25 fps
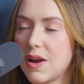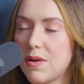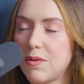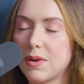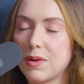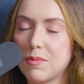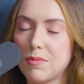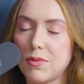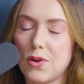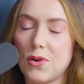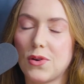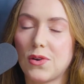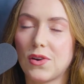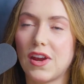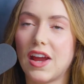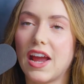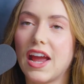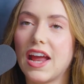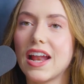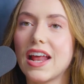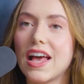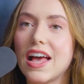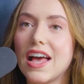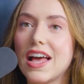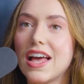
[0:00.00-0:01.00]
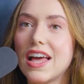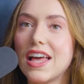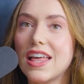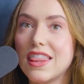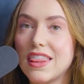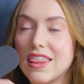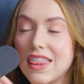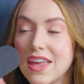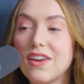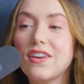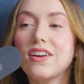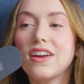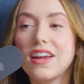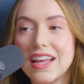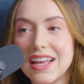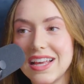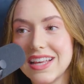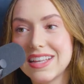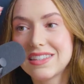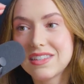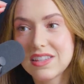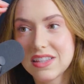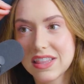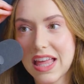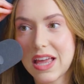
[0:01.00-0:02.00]
not want to procreate, there
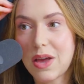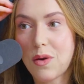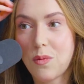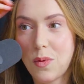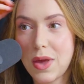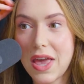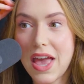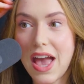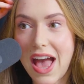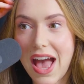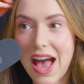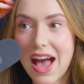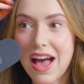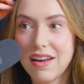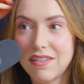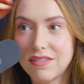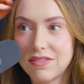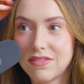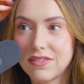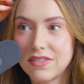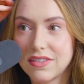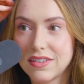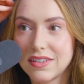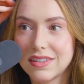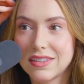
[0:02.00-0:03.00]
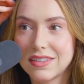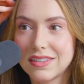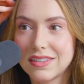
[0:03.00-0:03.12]
is like we have.